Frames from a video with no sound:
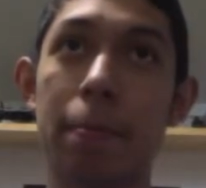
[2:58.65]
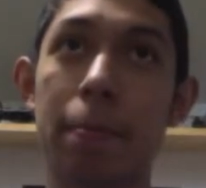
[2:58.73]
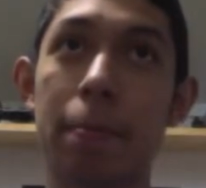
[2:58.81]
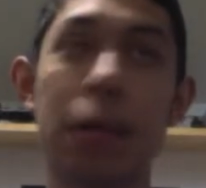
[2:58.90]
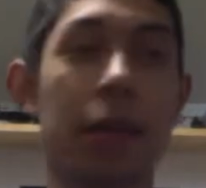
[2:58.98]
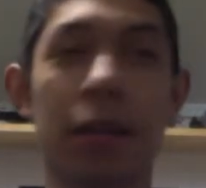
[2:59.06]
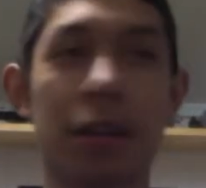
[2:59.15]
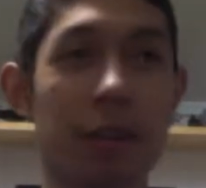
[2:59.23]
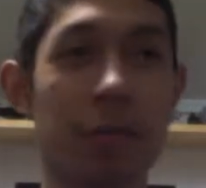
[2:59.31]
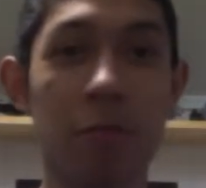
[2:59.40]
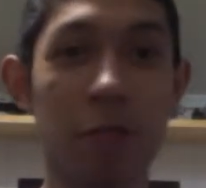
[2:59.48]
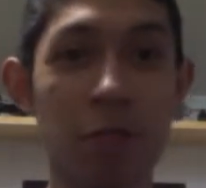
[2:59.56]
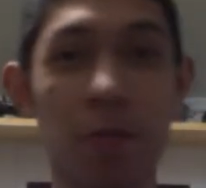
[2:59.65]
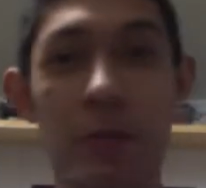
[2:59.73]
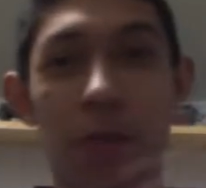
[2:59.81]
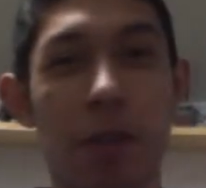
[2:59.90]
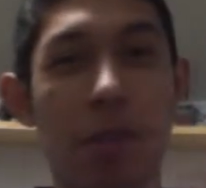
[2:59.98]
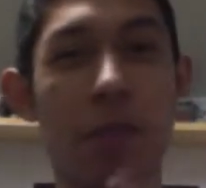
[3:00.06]
okay. Just
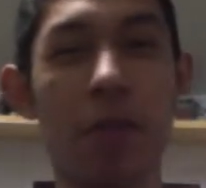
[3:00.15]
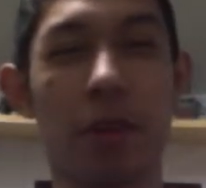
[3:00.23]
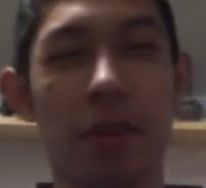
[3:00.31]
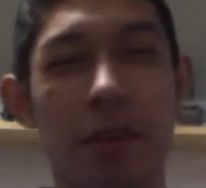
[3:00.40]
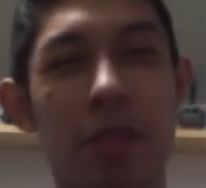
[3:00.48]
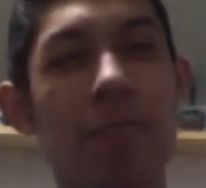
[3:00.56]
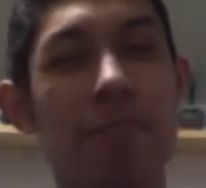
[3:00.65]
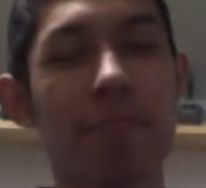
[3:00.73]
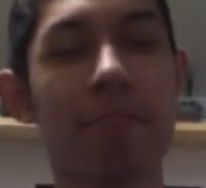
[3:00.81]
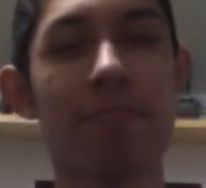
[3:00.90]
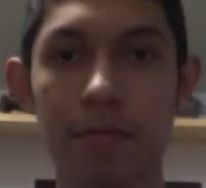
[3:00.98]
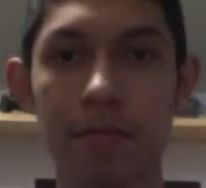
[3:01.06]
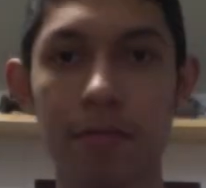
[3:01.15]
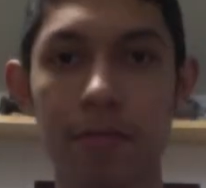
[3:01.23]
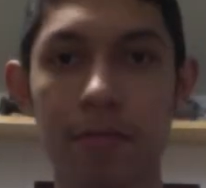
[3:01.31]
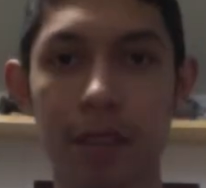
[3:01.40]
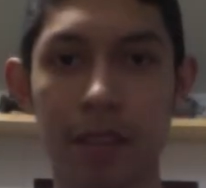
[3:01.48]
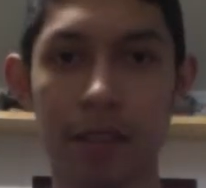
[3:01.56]
moving on.
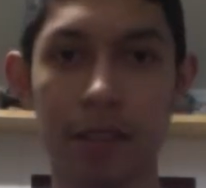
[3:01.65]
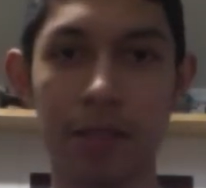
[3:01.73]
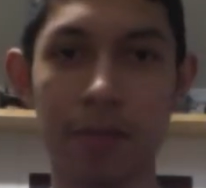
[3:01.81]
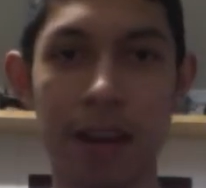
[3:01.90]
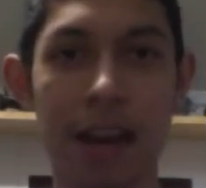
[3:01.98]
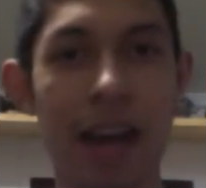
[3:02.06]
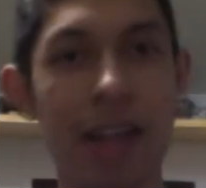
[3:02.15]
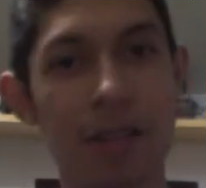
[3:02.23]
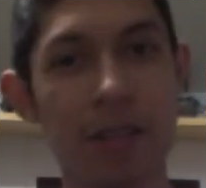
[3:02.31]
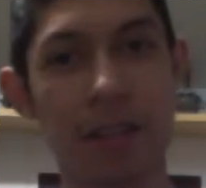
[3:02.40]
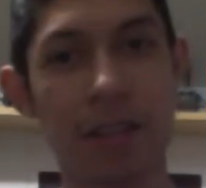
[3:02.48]
Okay, the reason why I don't like it